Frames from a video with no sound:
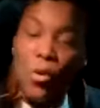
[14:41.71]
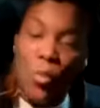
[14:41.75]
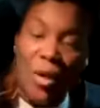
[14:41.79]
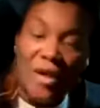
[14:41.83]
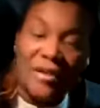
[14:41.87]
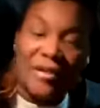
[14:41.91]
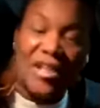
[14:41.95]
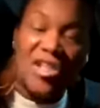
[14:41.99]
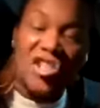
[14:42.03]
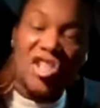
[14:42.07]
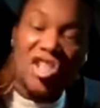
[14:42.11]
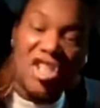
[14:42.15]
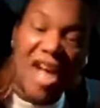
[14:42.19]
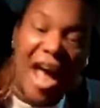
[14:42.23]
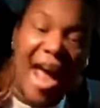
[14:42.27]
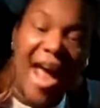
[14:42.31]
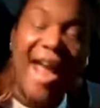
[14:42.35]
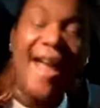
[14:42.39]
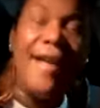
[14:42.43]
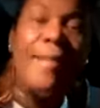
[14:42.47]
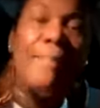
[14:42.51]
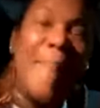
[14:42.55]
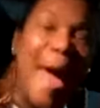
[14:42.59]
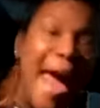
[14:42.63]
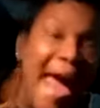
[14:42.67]
with the
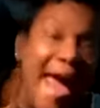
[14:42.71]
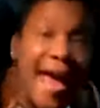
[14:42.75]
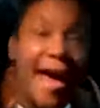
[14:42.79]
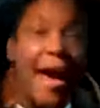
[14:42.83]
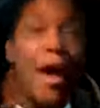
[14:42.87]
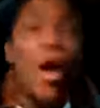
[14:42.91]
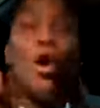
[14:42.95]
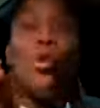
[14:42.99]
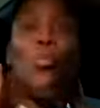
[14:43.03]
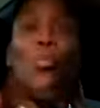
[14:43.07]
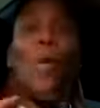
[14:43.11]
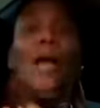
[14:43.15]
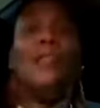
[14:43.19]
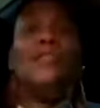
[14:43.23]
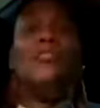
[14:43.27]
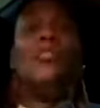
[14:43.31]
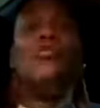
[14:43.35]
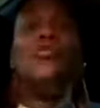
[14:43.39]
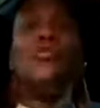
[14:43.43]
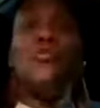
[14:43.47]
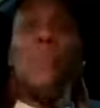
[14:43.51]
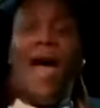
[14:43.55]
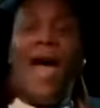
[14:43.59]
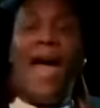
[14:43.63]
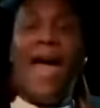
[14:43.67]
same man? What
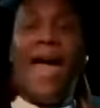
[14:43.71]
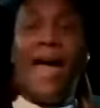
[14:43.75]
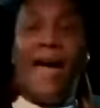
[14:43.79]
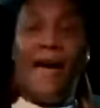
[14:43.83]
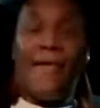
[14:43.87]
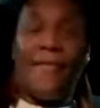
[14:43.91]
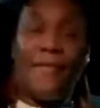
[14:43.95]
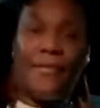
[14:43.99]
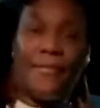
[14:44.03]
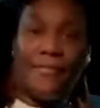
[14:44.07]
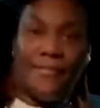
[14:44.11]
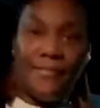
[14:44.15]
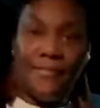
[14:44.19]
do you have?